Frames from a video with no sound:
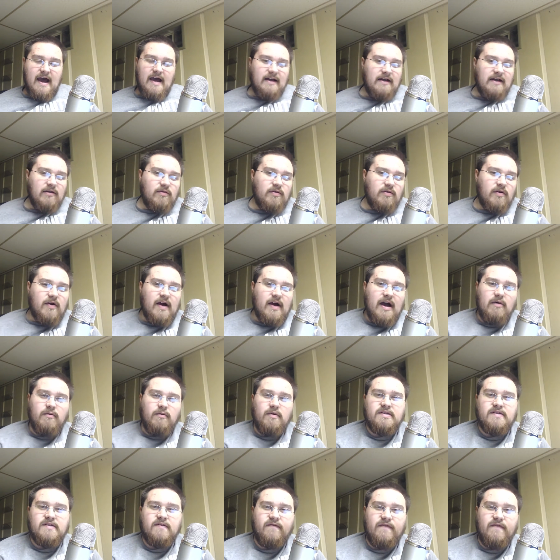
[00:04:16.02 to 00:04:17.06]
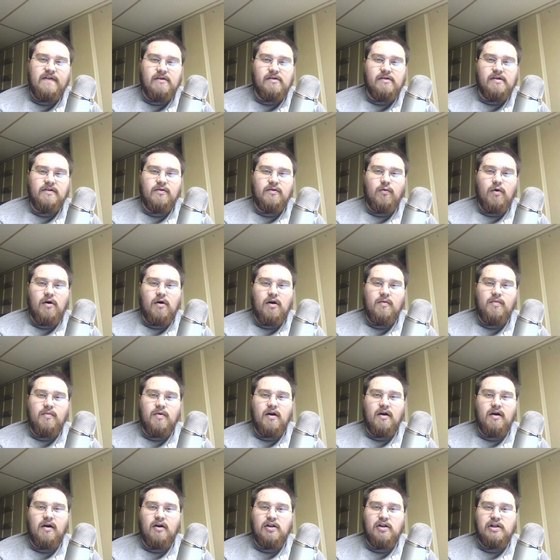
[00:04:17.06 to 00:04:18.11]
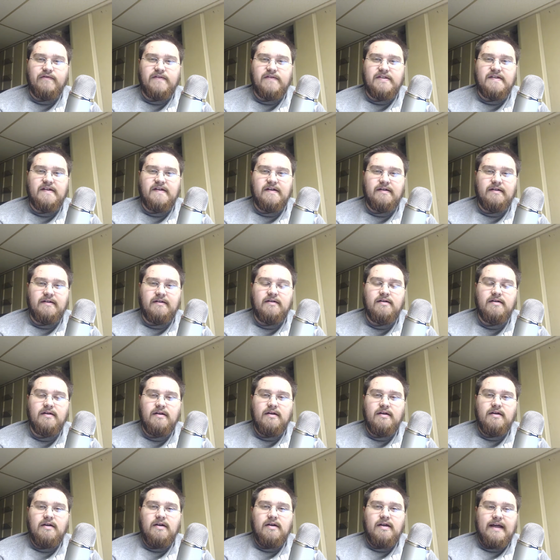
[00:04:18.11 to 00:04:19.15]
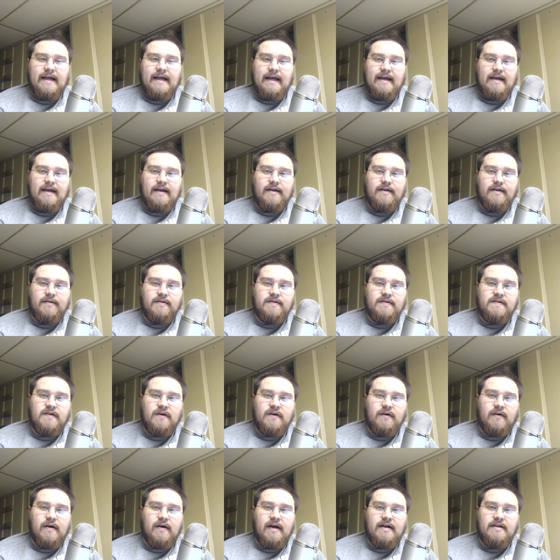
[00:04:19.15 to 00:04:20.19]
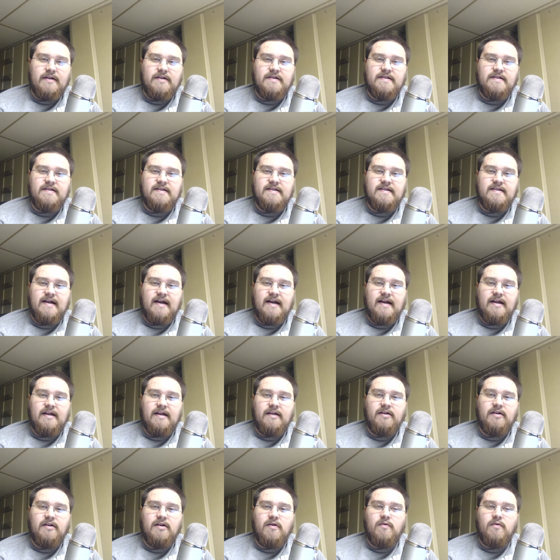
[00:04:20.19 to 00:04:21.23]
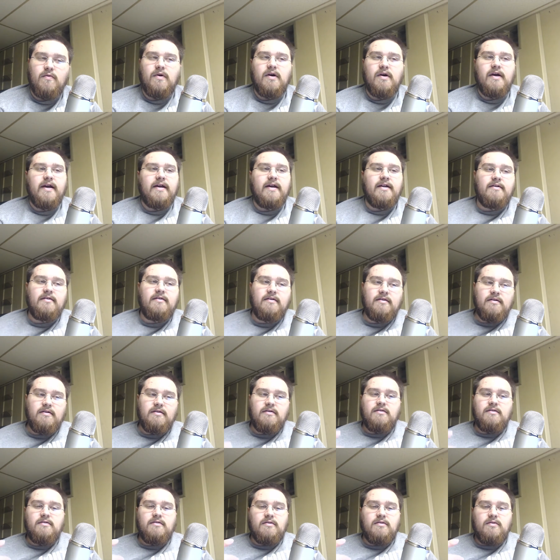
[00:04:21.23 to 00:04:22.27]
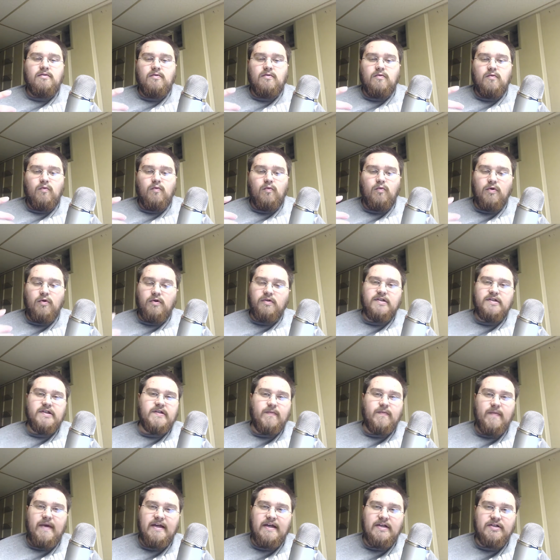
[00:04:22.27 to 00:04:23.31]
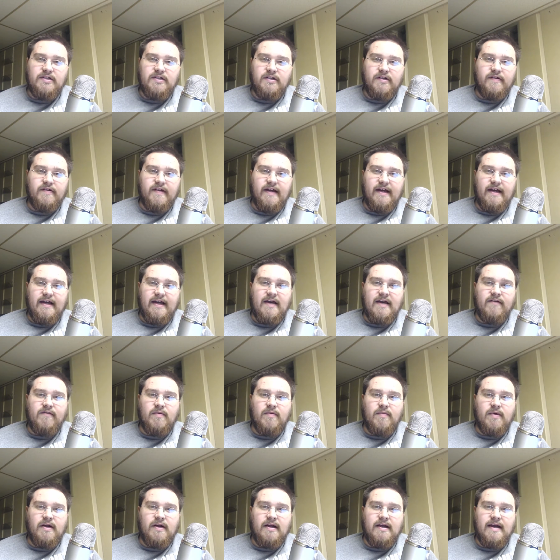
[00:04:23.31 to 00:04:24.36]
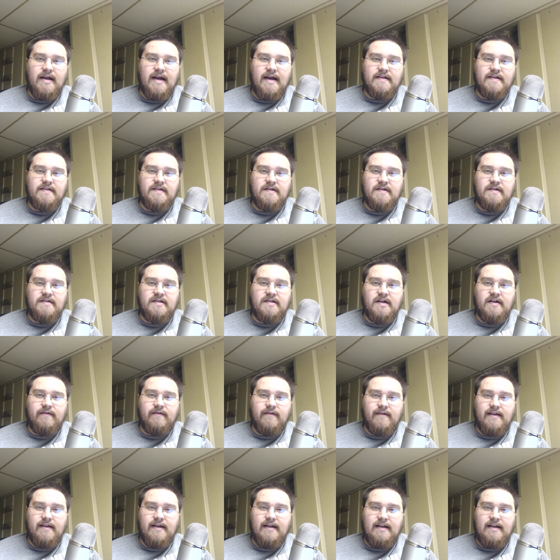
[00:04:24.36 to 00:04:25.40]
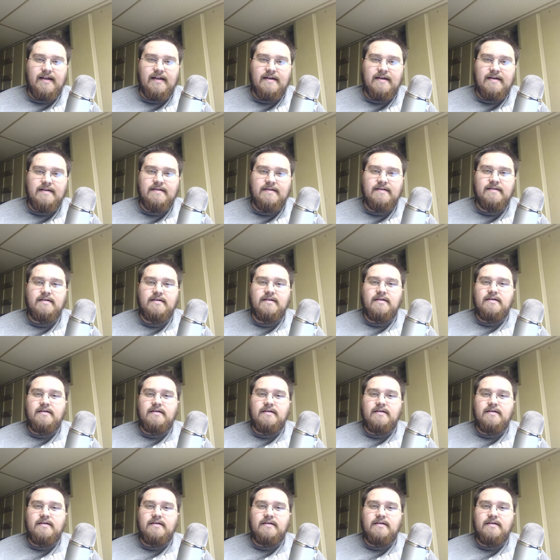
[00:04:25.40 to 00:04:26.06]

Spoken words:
don't know, I wasn't feeling the water park all of a sudden, and so I just decided, you know what, we'll just make sure that everybody has their stuff when they need it.